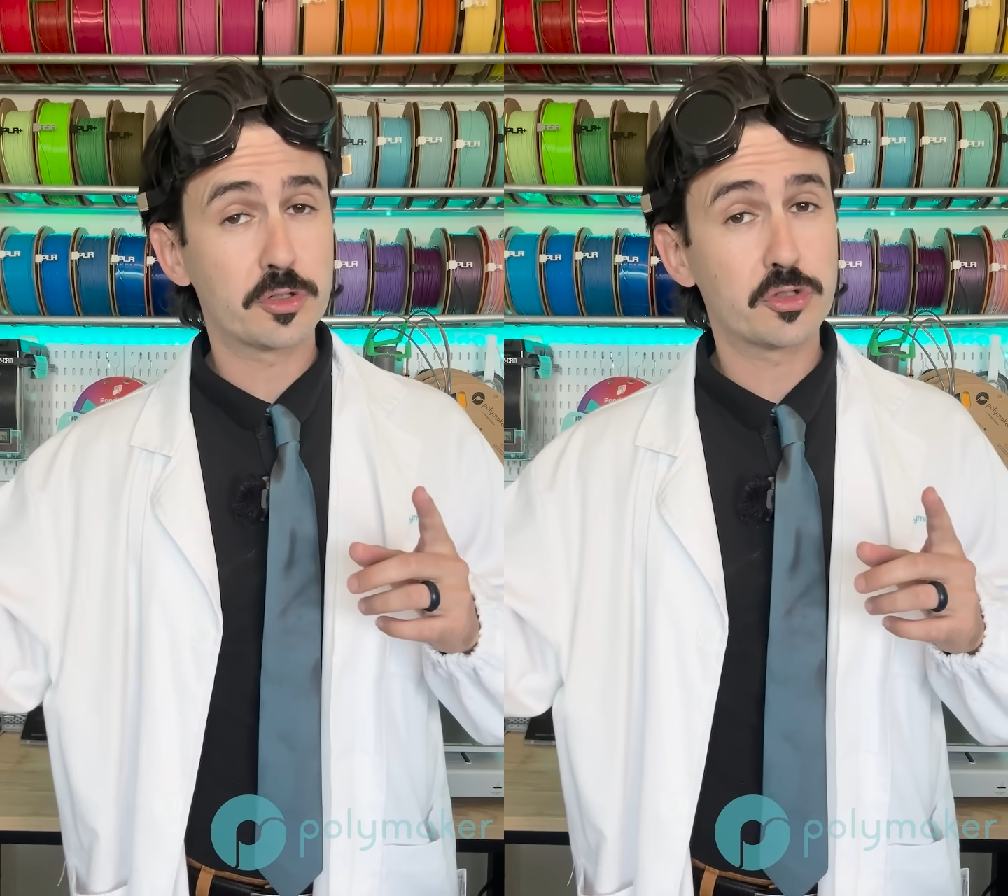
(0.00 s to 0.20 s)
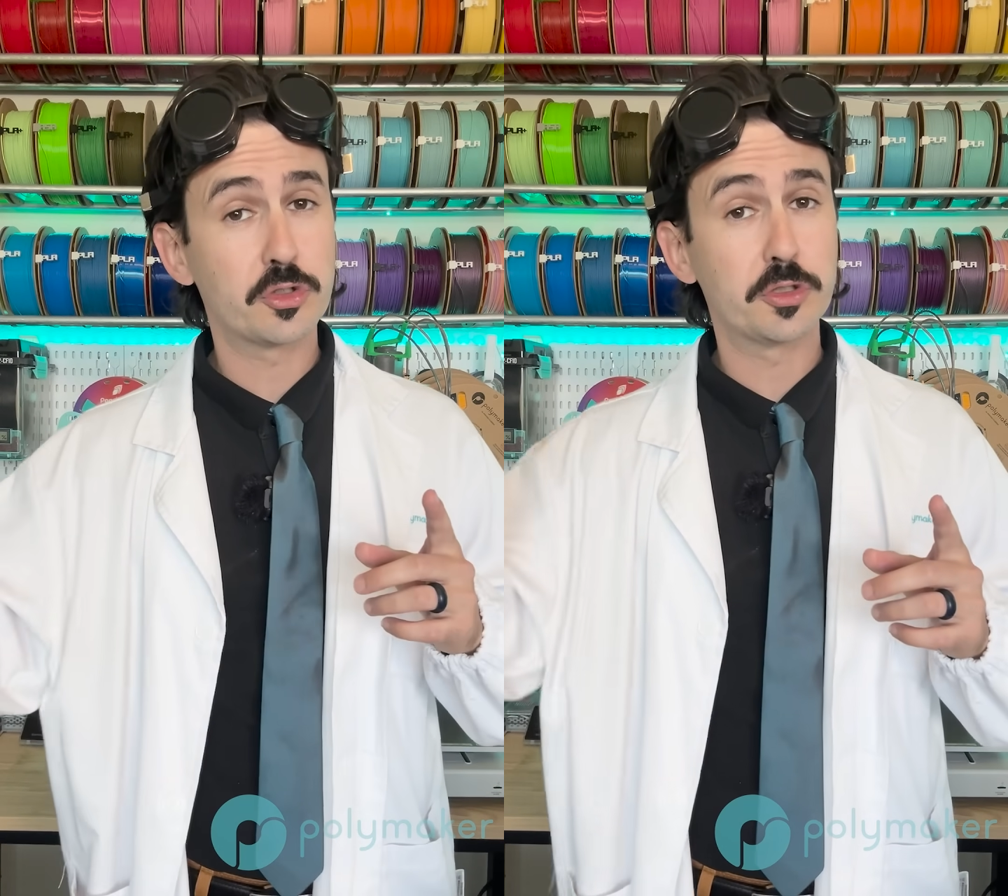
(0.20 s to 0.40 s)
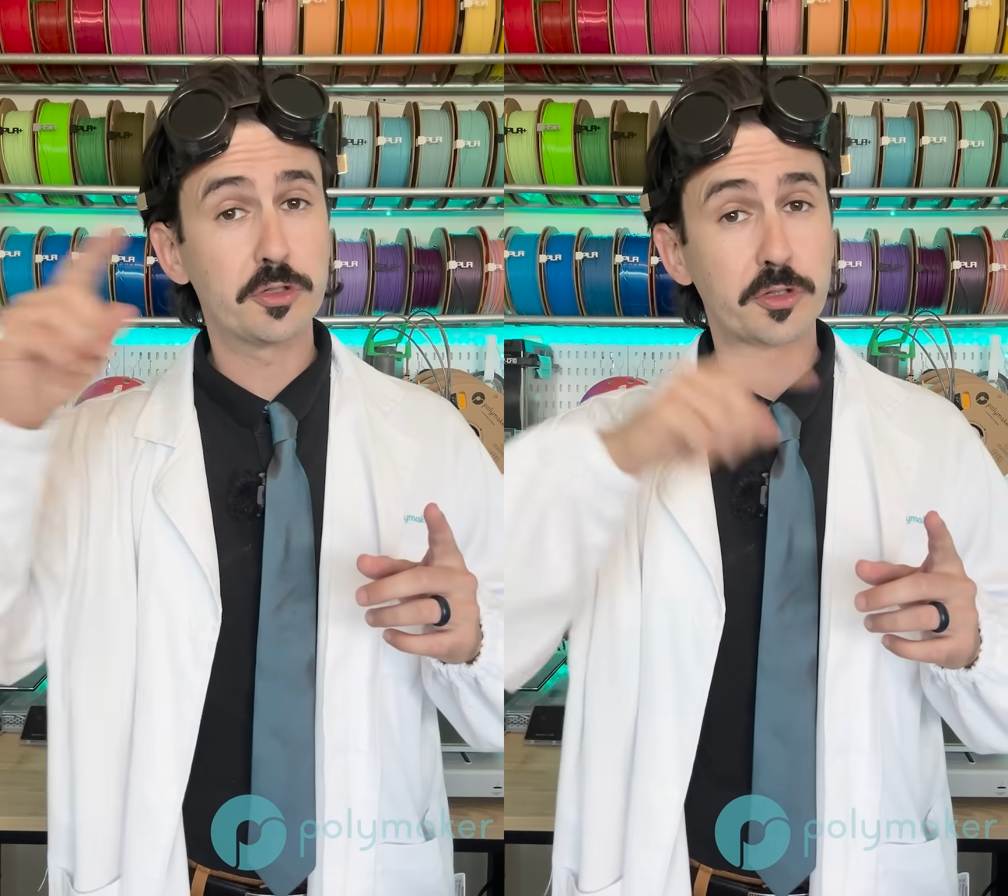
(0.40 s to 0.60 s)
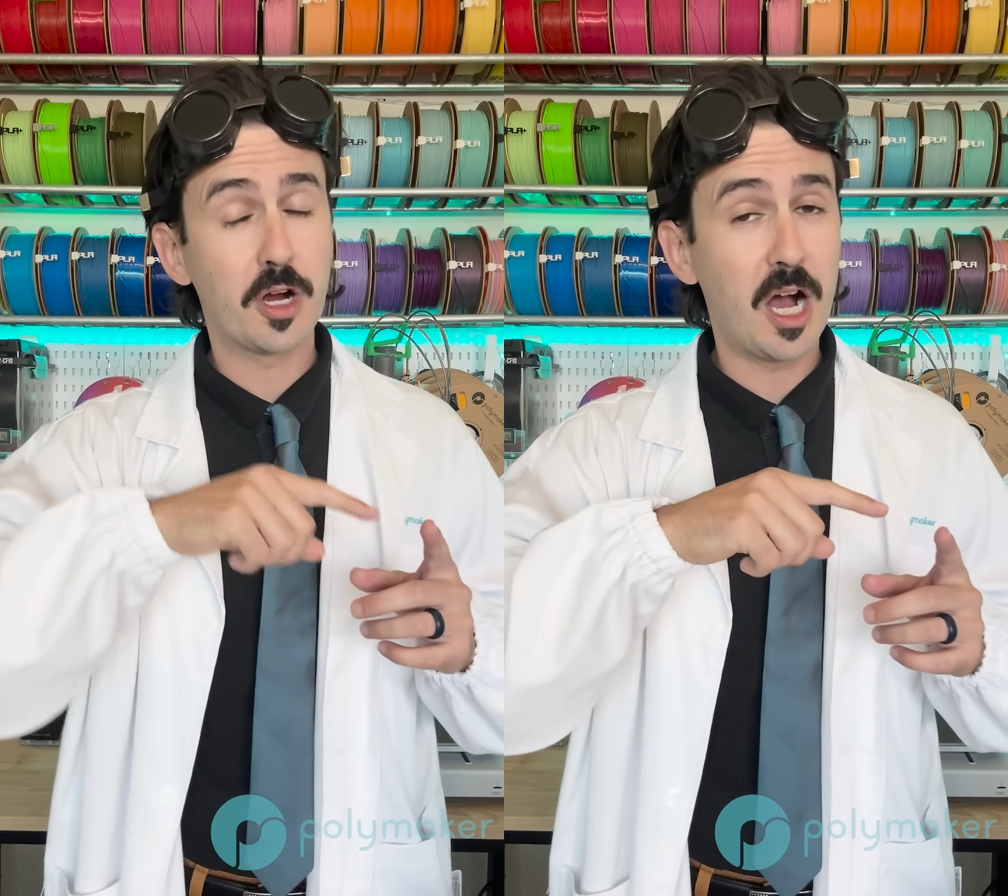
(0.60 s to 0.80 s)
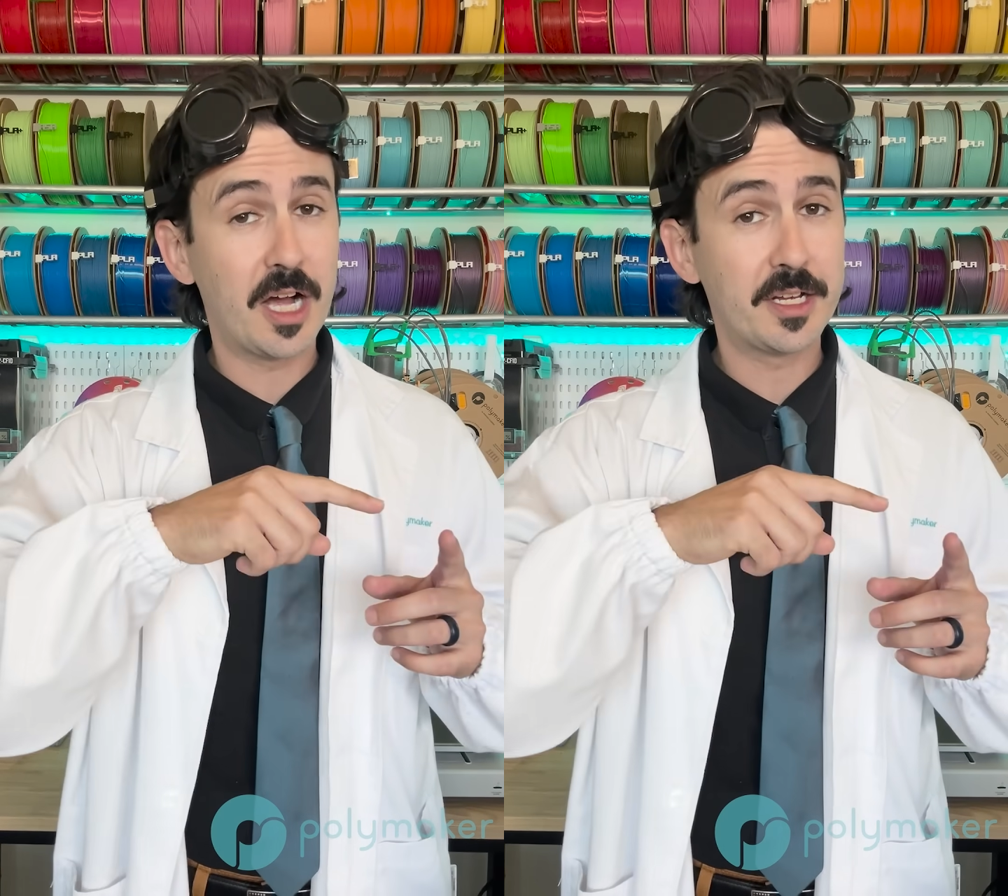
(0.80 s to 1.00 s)
extruder to your
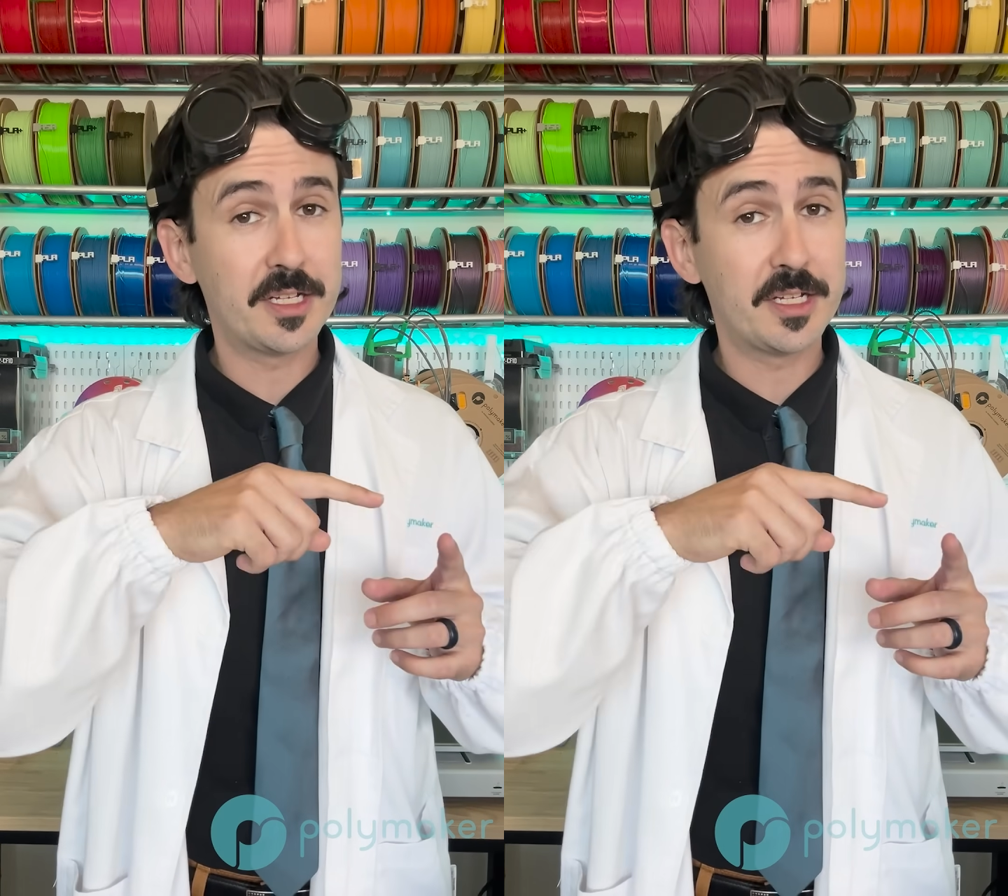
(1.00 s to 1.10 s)
hot